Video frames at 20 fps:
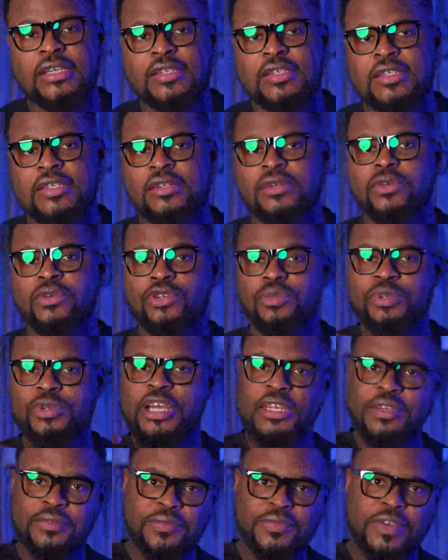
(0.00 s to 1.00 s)
is
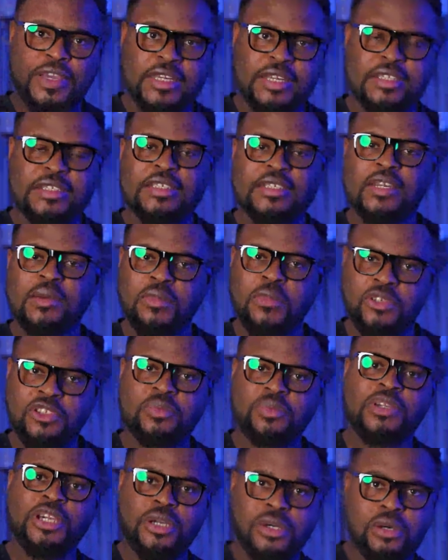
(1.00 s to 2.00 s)
going to be an effect.
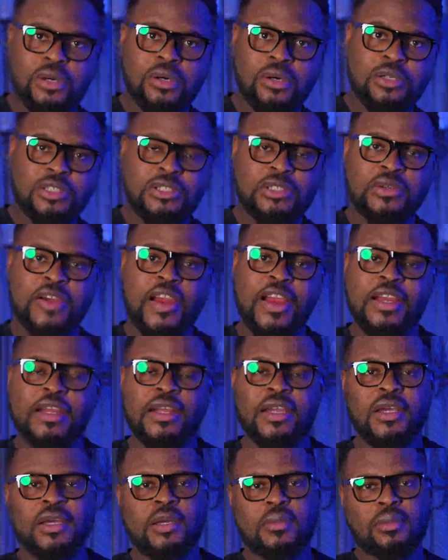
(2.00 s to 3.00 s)
There must be a cause,
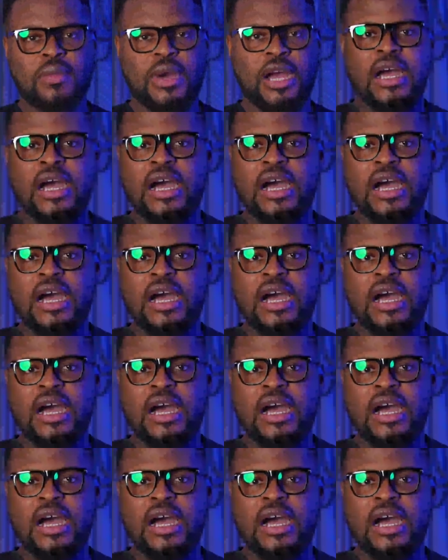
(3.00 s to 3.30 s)
all right.